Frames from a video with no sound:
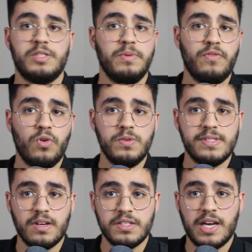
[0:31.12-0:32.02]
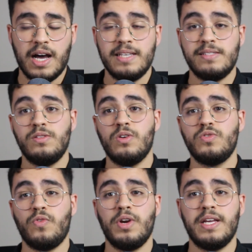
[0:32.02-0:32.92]
But before we start guys,
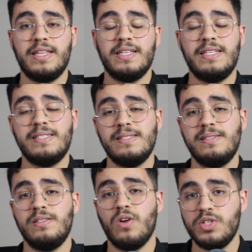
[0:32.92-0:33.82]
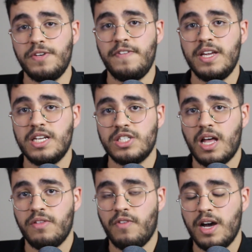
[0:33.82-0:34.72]
don't forget that this is not a financial
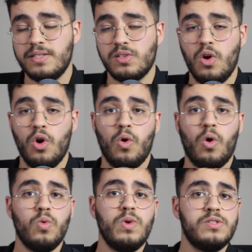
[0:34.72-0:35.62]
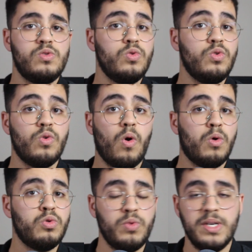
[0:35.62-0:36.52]
advice. Always do your
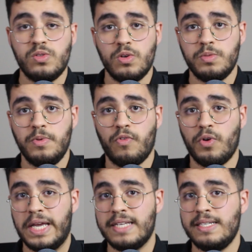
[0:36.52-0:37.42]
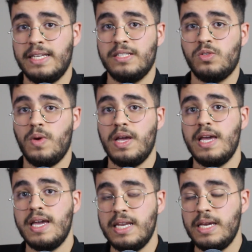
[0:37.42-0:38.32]
own research before getting into
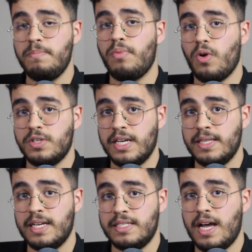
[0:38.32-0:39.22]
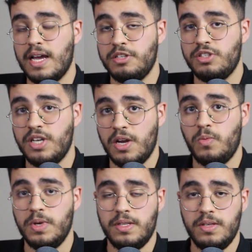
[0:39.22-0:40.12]
any project that I share
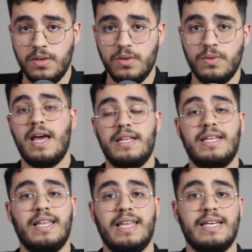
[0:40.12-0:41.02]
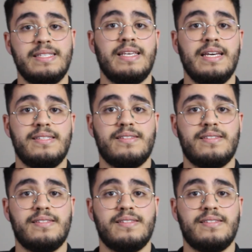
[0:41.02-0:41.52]
with you, and let's get